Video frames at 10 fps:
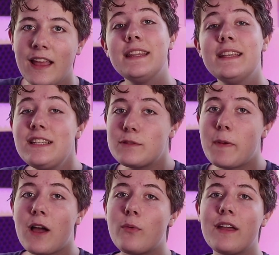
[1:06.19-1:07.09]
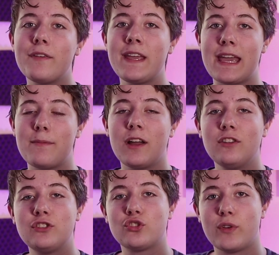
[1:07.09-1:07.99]
In this spot, we have a game
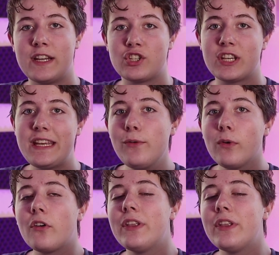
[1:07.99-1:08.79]
called Strange KEYWORLD.